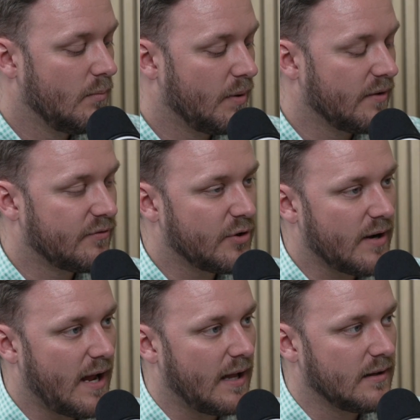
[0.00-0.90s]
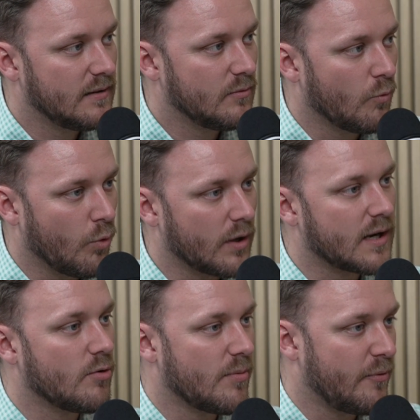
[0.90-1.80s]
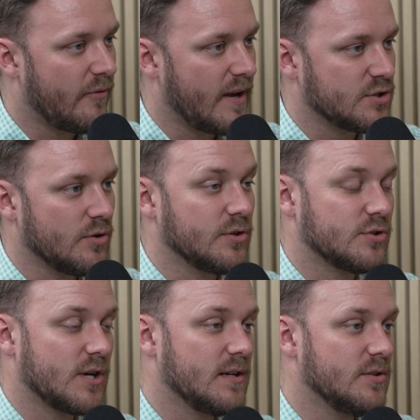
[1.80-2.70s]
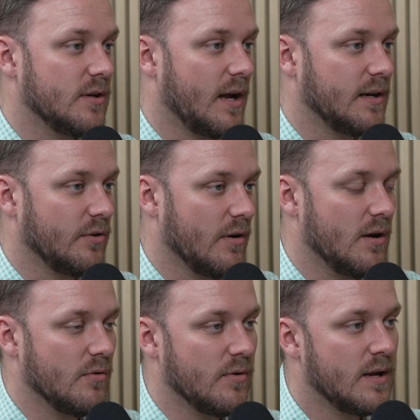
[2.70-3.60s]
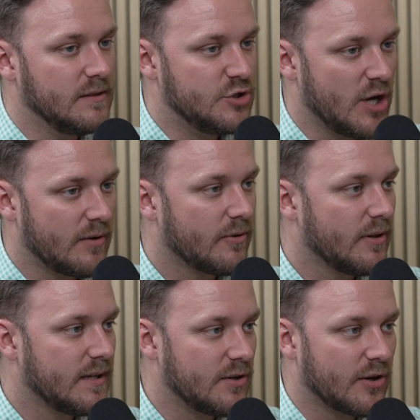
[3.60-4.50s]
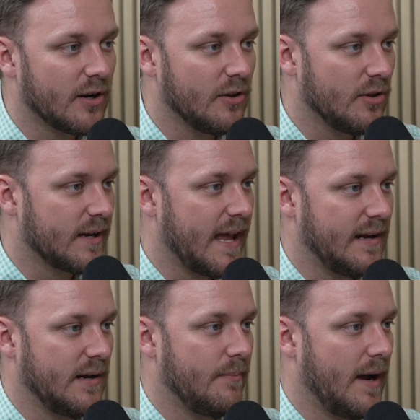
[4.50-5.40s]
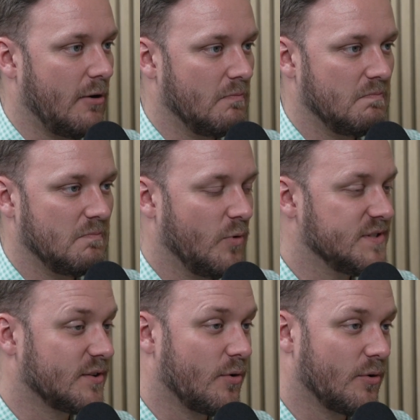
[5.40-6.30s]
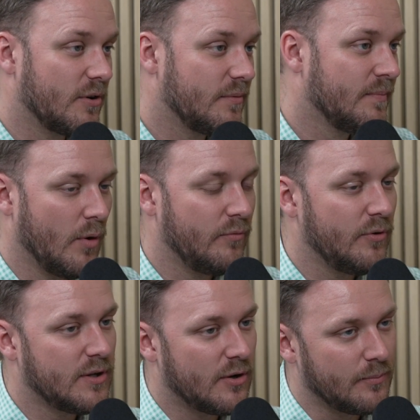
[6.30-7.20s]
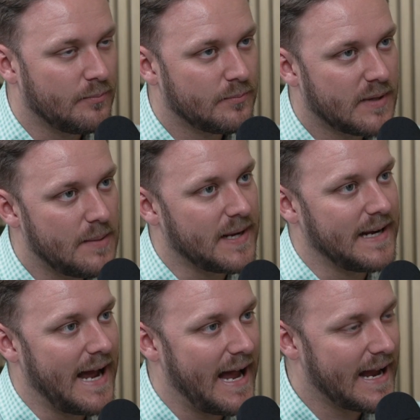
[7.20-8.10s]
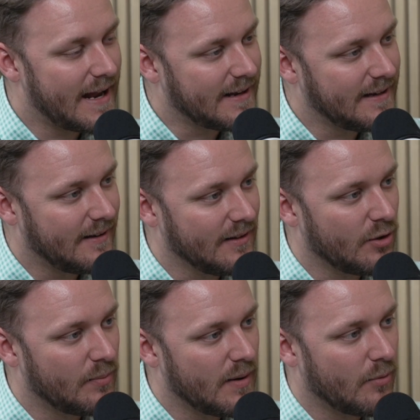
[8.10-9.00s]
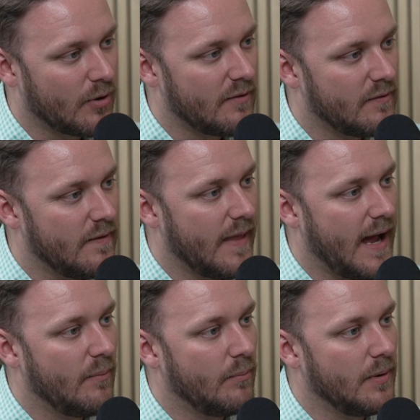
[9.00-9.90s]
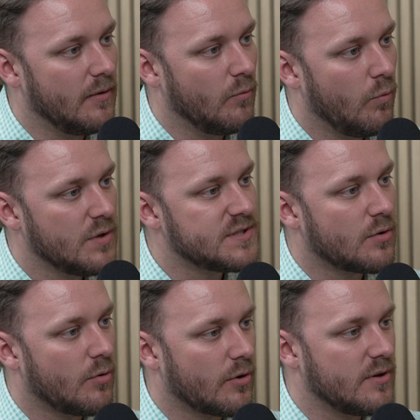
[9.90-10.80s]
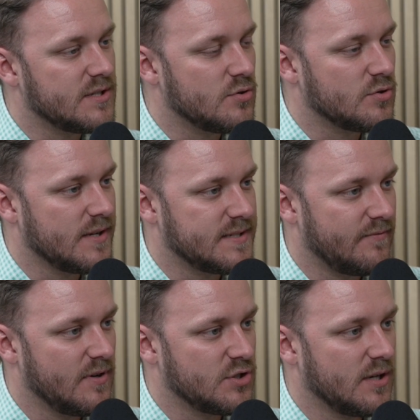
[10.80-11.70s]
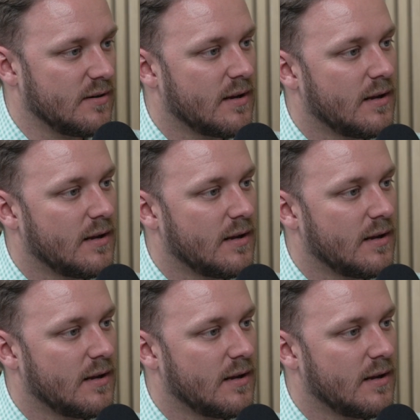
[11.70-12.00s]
But if you're not working with a professional and you're trying to do it on your own, generally you're going to look at it about once a quarter. Hopefully you're keeping an eye on it a little bit more often than that, but once a quarter is usually sufficient.